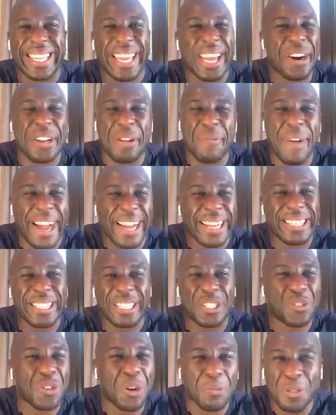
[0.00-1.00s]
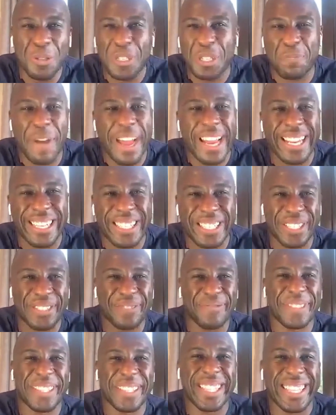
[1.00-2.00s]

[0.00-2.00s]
just get on the back and just drop 2 Spanish.